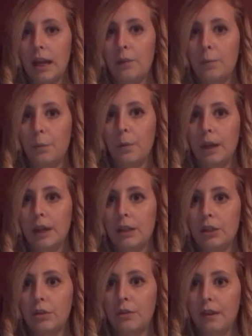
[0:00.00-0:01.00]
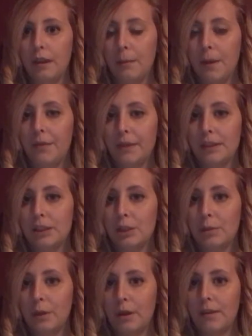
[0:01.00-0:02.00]
And when you think about
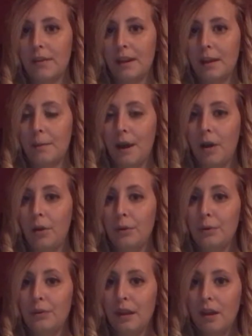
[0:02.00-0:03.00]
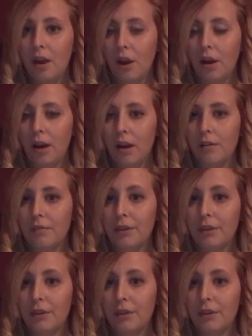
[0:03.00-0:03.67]
this, you want to think about who they are,